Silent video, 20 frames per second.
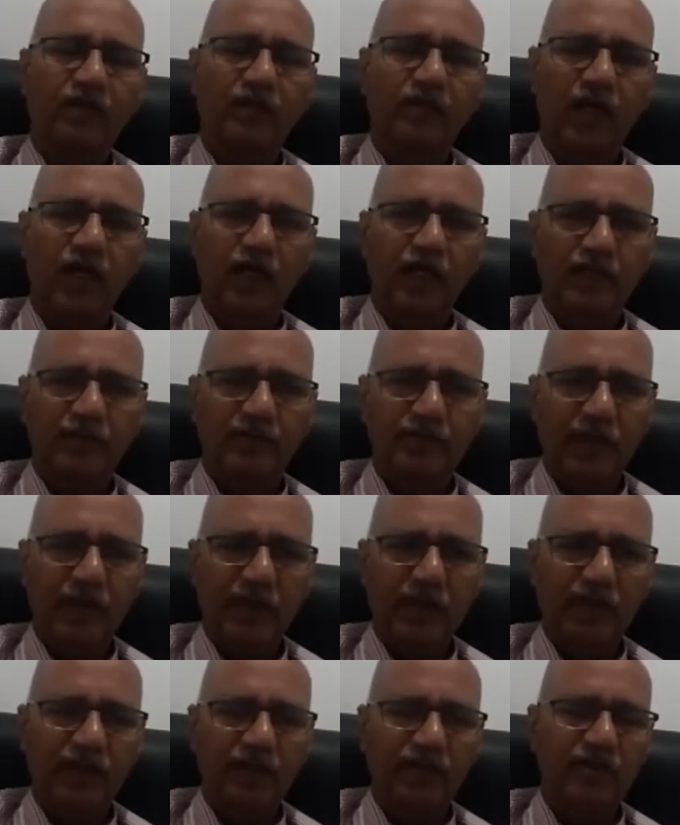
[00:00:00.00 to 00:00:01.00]
the
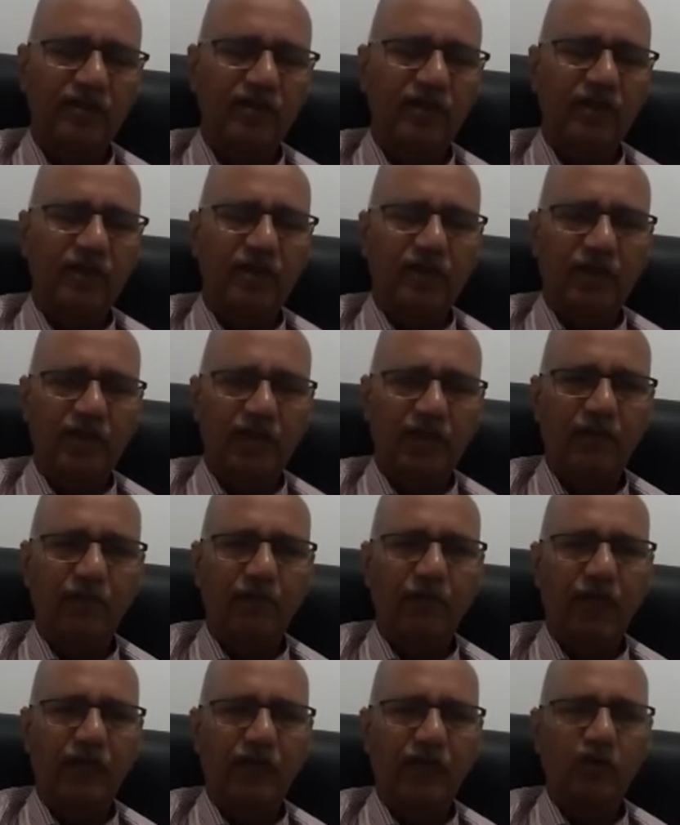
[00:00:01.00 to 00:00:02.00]
expertise in a
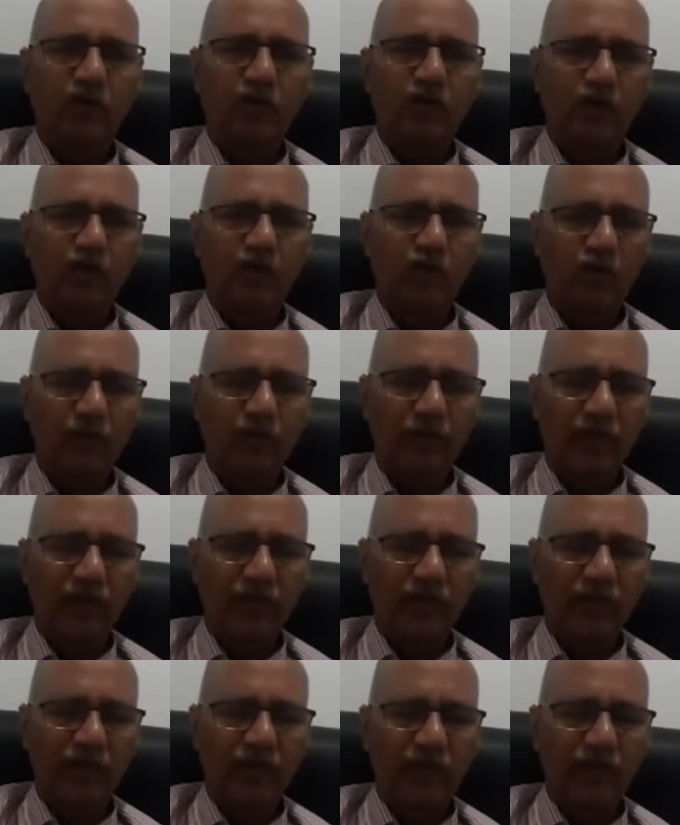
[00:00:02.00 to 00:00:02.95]
particular domain.